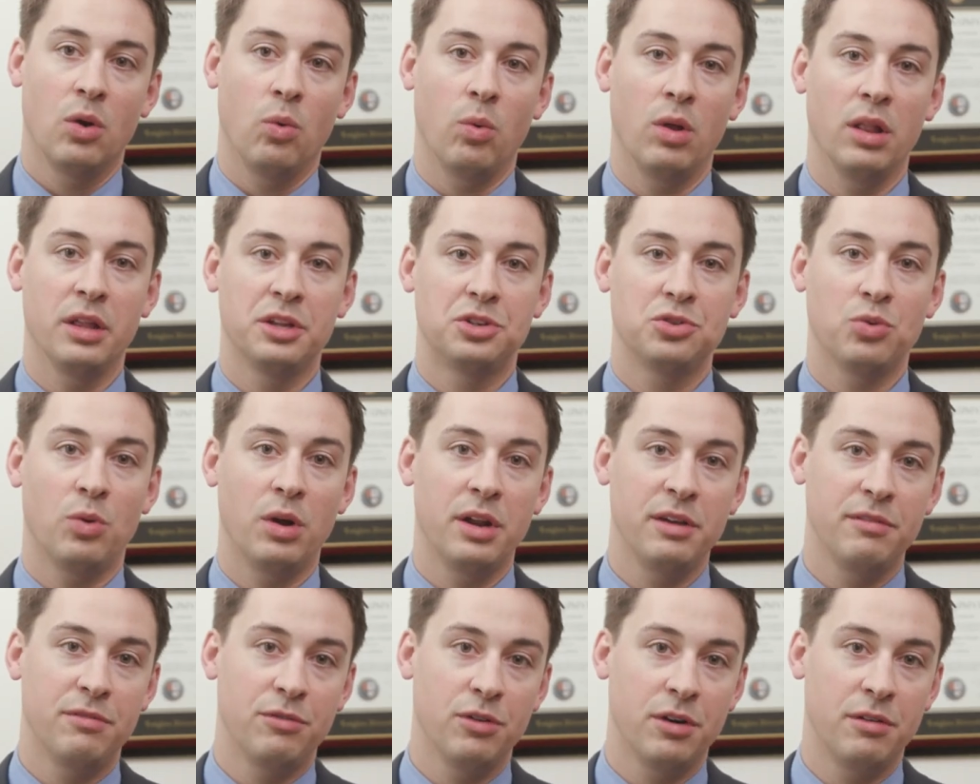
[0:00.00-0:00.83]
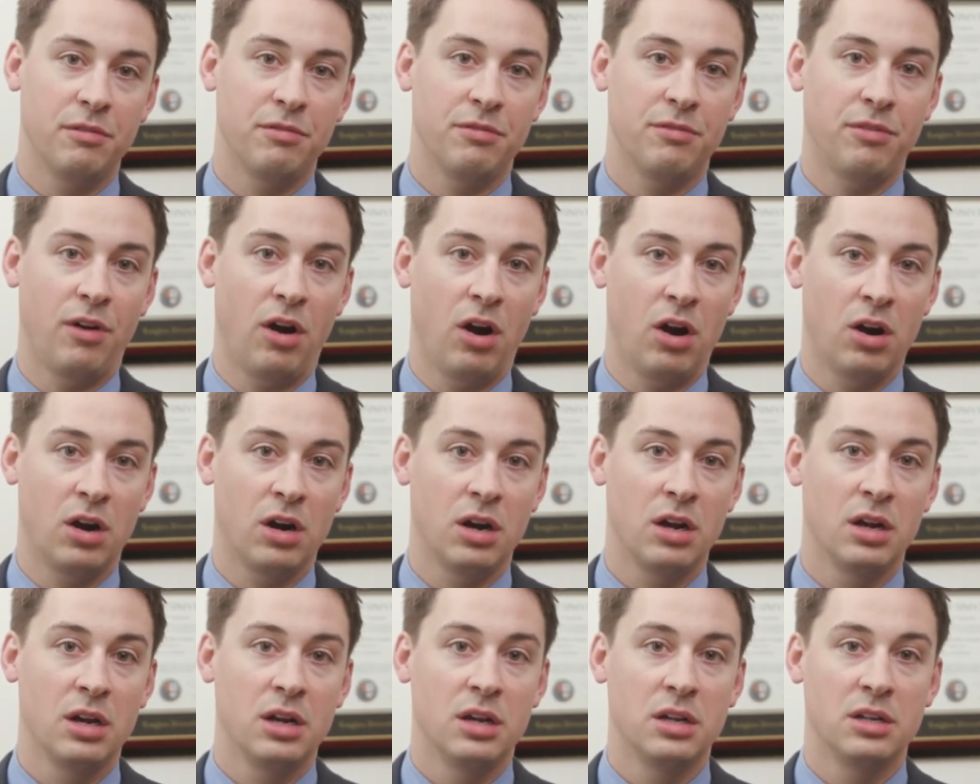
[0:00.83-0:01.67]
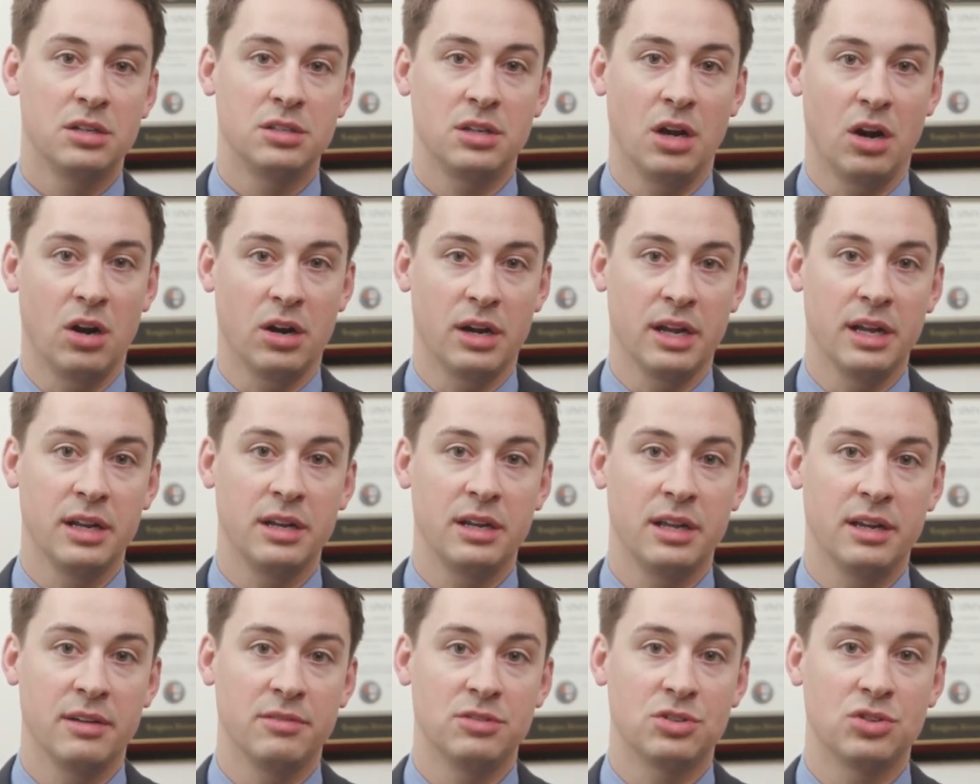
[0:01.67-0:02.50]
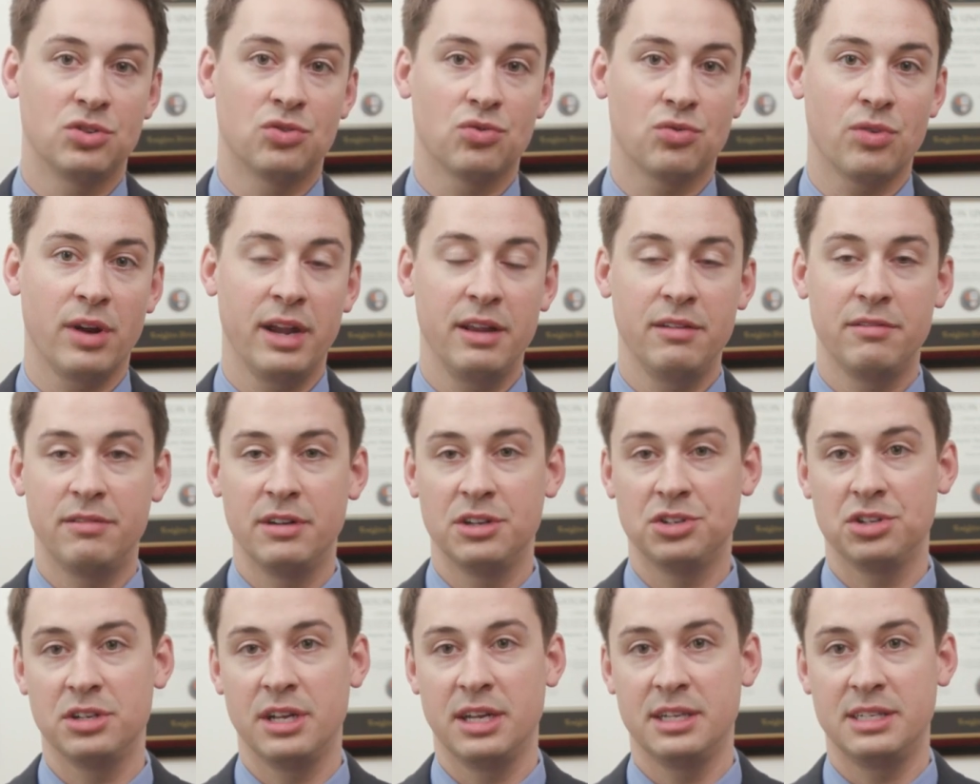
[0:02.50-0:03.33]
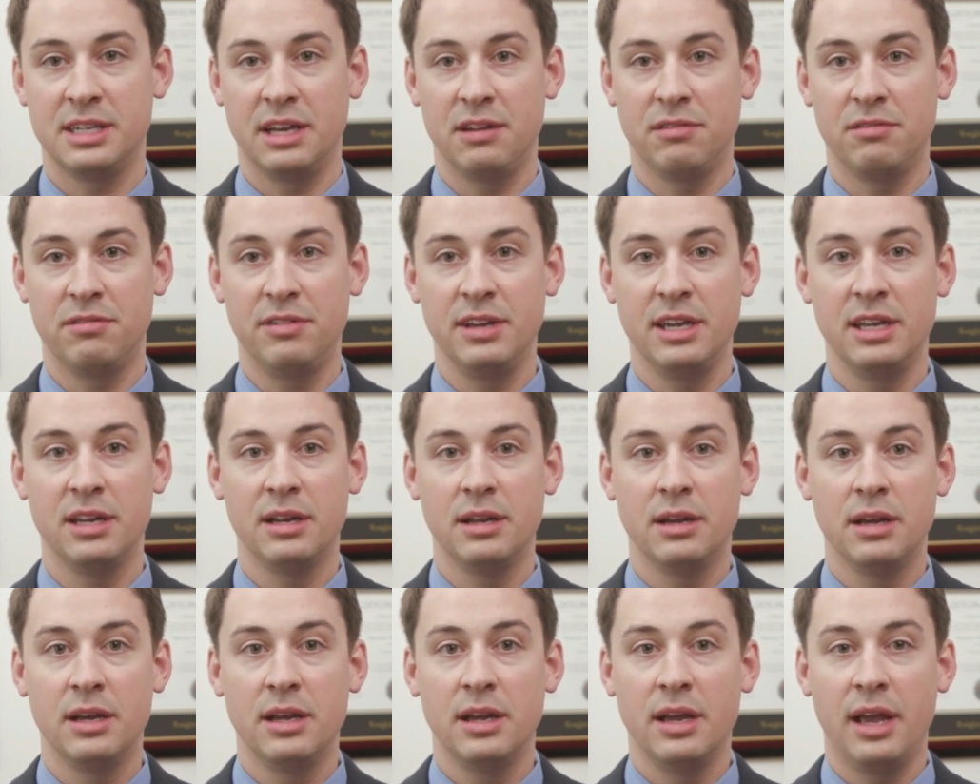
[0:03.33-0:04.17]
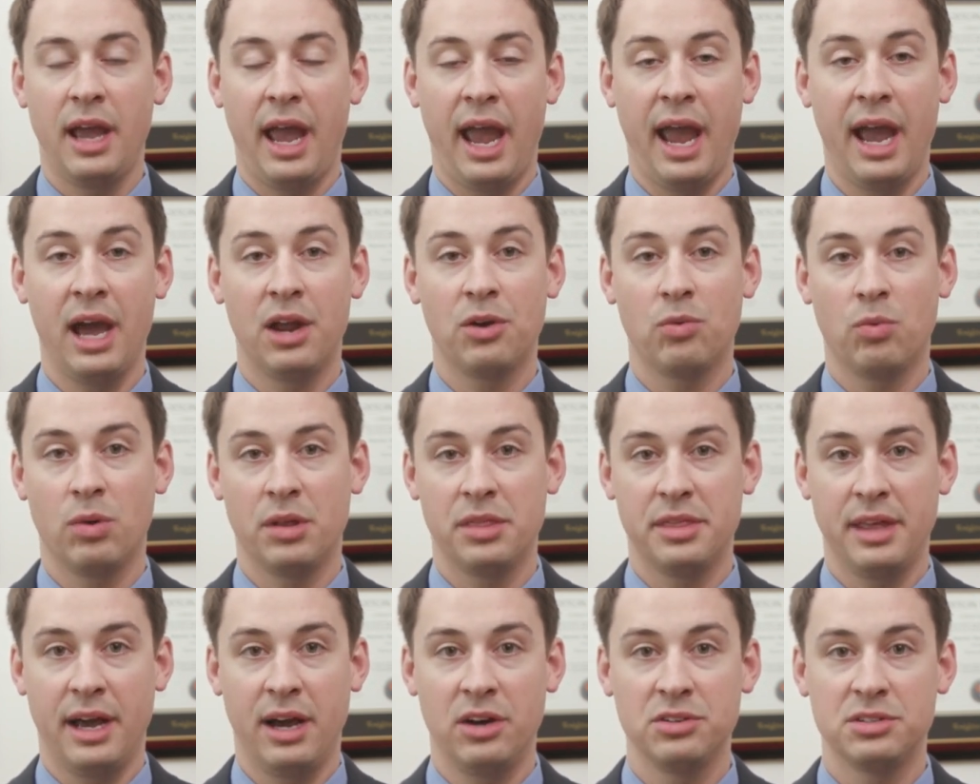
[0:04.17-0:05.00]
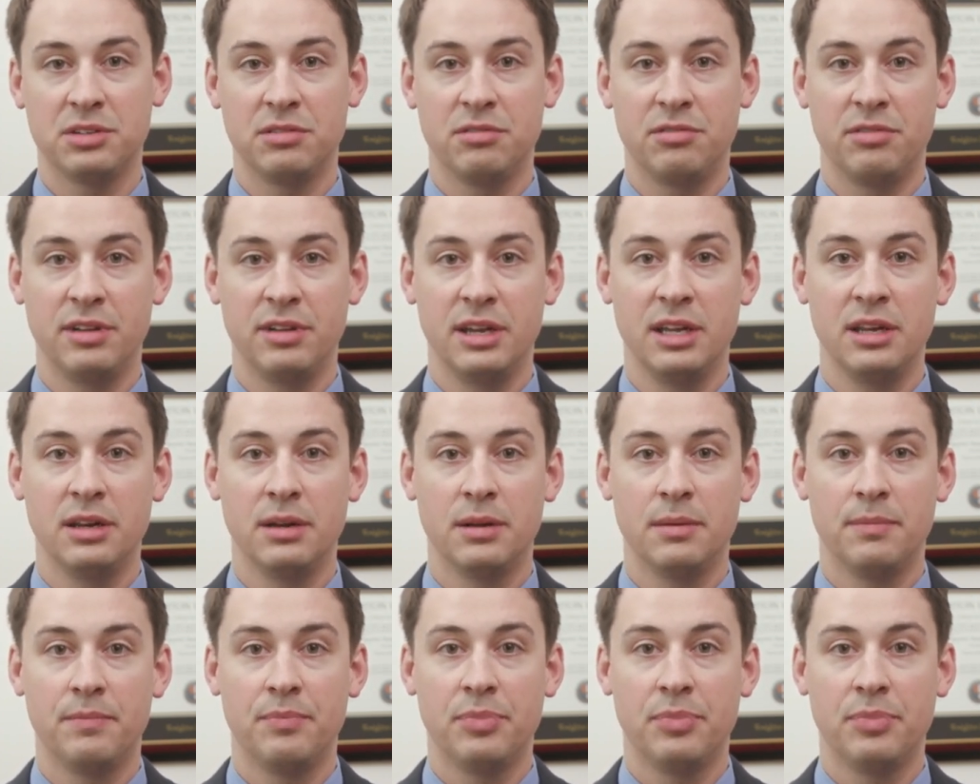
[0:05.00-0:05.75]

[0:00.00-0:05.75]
While a 20-foot far target gives great vision at 10 feet and 1,000 feet,